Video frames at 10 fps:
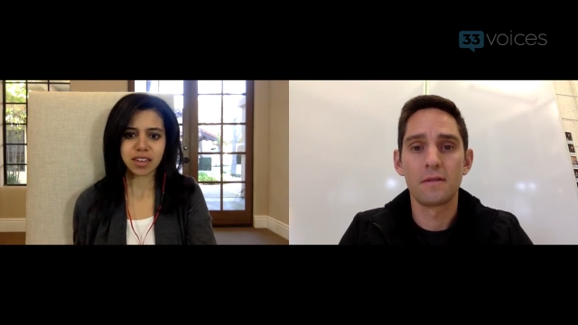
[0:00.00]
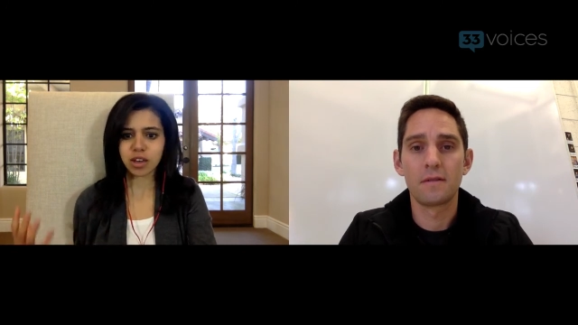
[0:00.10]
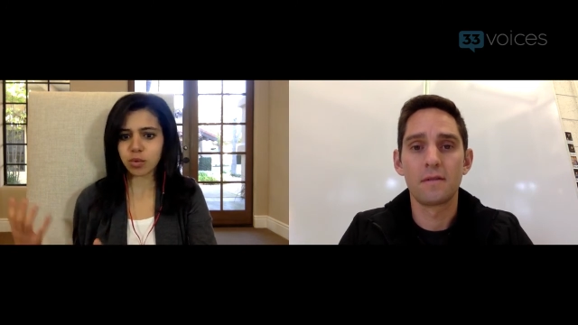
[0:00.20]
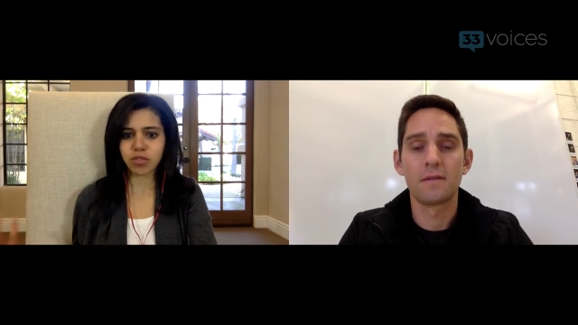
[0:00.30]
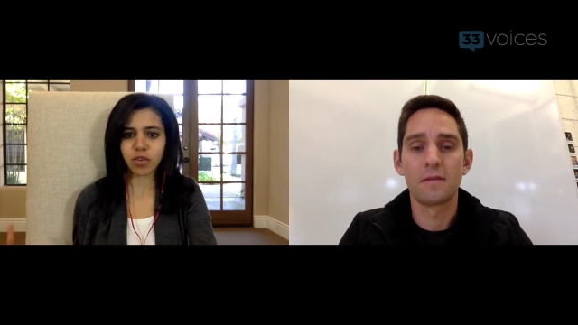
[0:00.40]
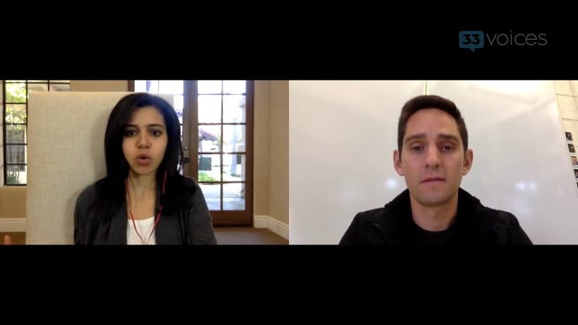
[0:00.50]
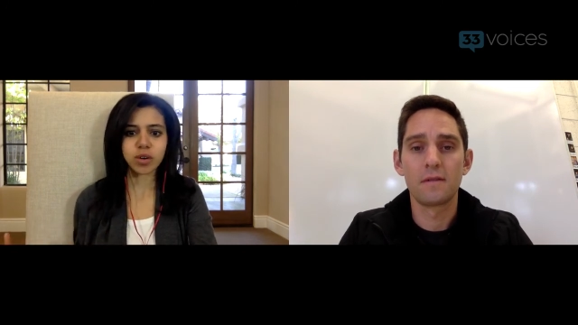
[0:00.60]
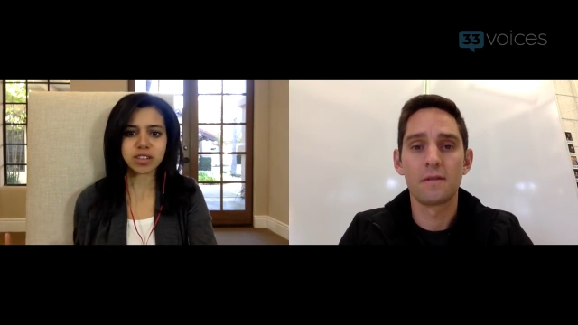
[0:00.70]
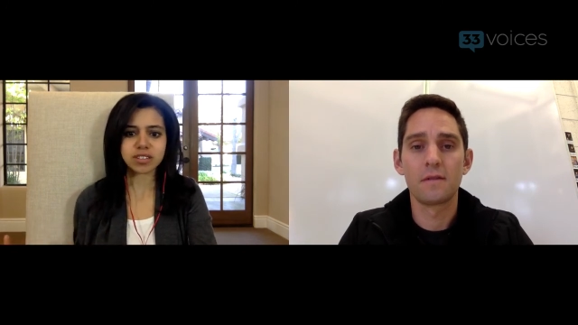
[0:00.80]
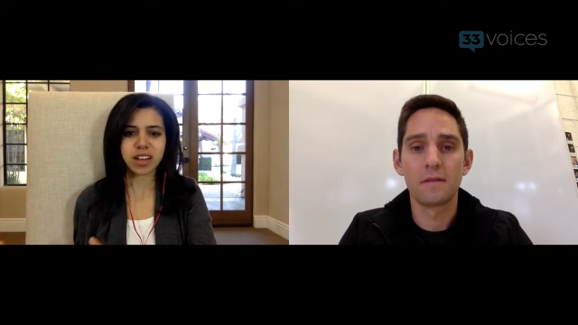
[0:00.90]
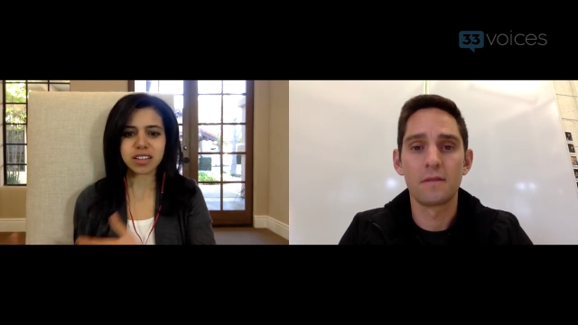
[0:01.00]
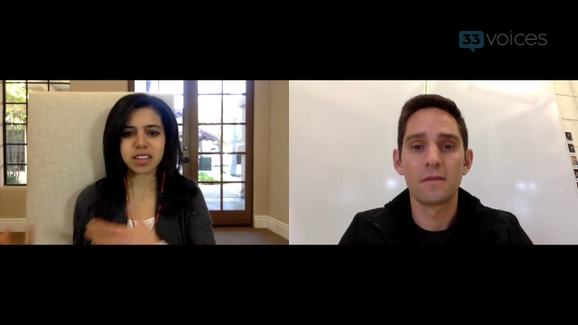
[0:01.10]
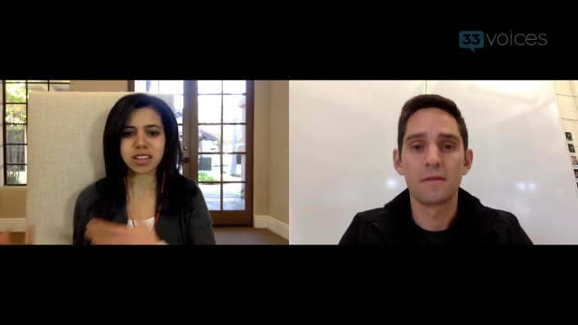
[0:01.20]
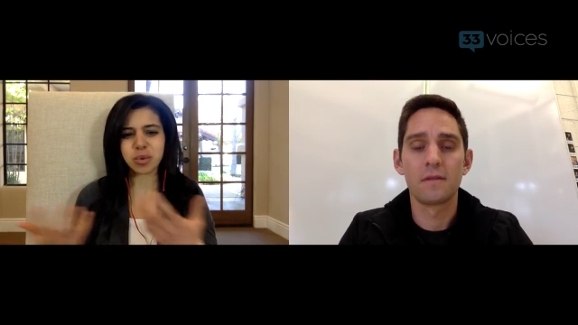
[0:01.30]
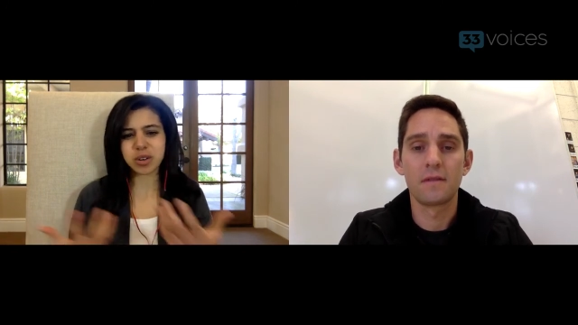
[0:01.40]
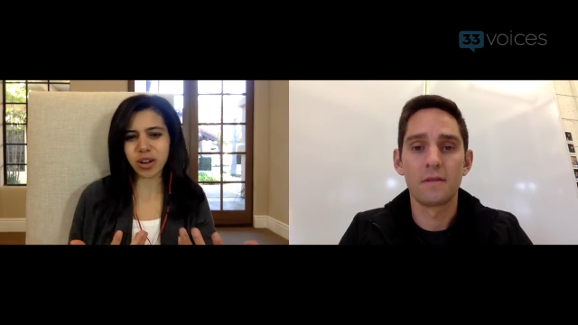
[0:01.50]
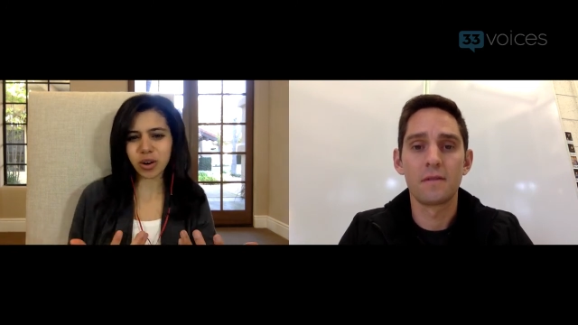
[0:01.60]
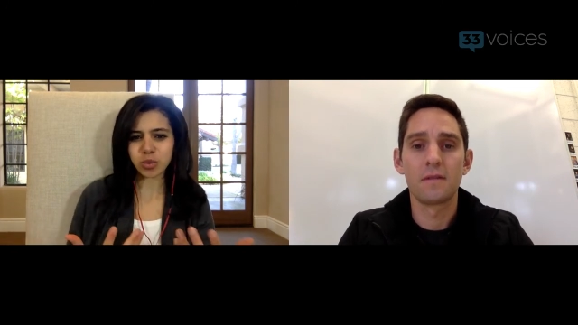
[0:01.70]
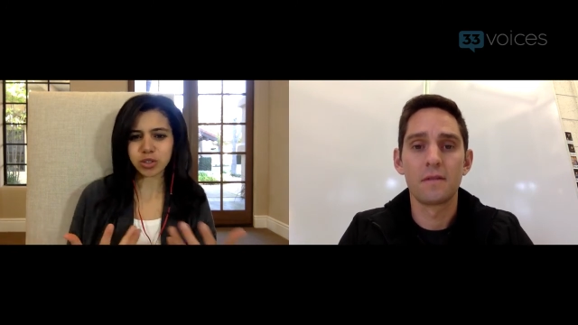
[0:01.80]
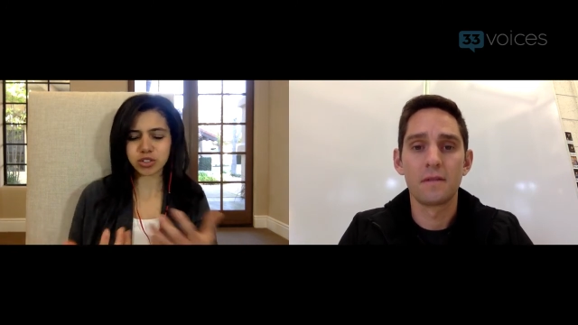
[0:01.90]
Speaker 1: that we've always done it that we're not
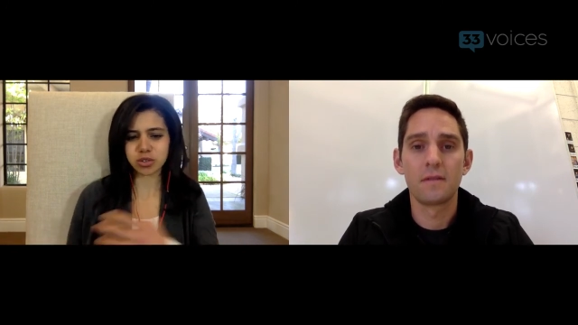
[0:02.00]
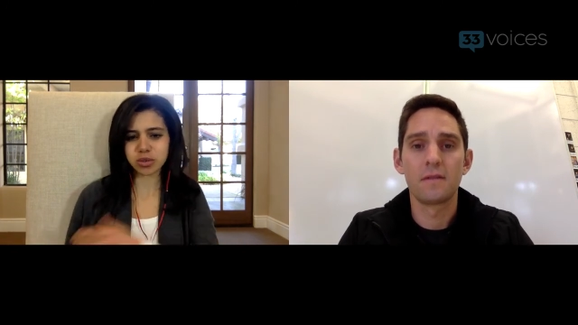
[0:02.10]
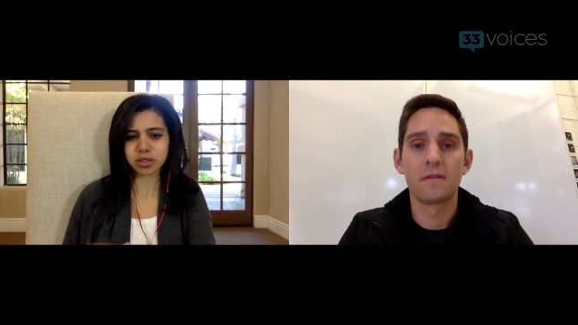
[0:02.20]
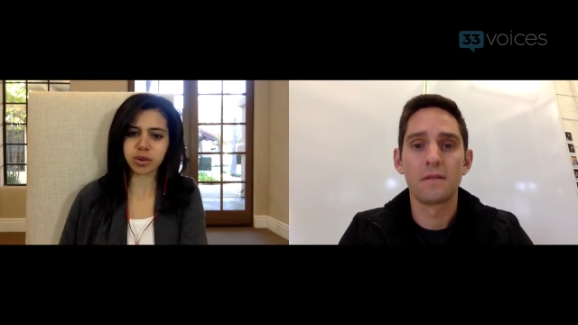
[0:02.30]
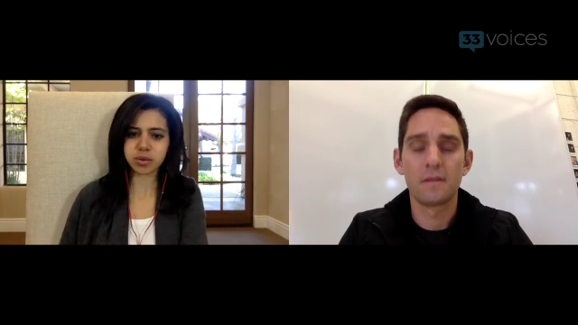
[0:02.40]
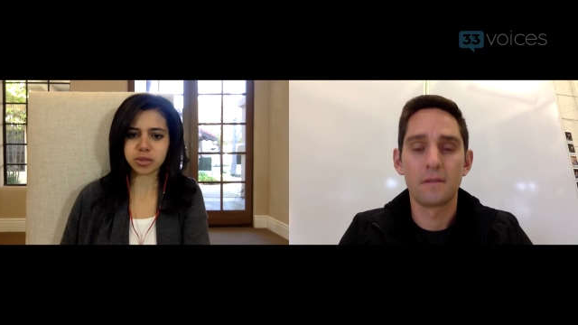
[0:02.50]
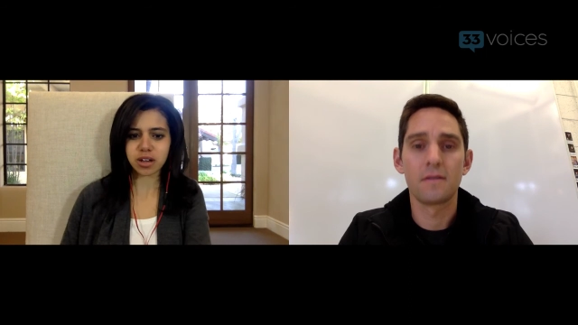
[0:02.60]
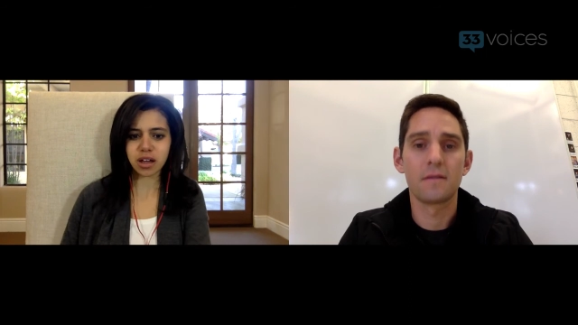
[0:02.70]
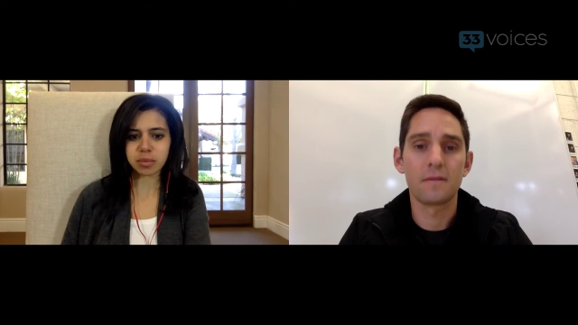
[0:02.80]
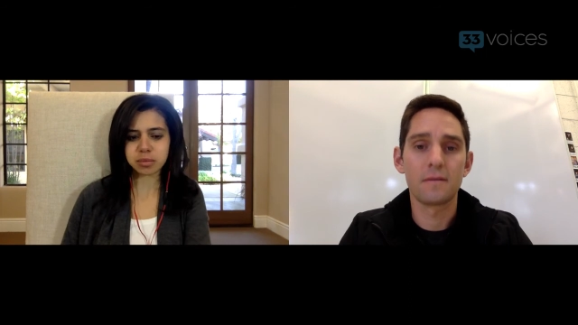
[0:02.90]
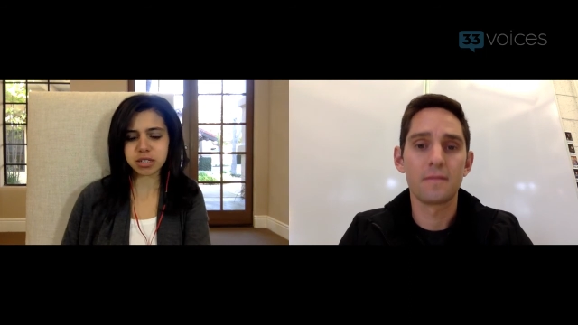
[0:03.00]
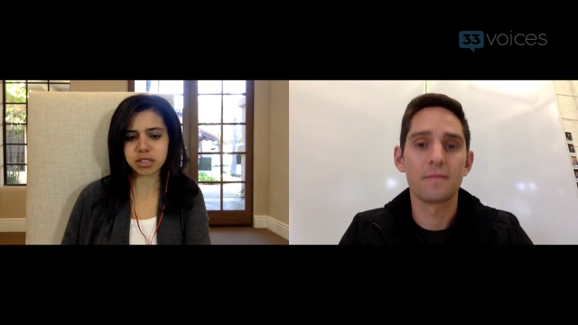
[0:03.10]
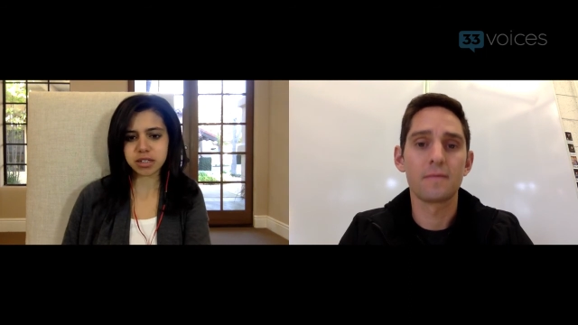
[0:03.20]
always sure we're going to adopt.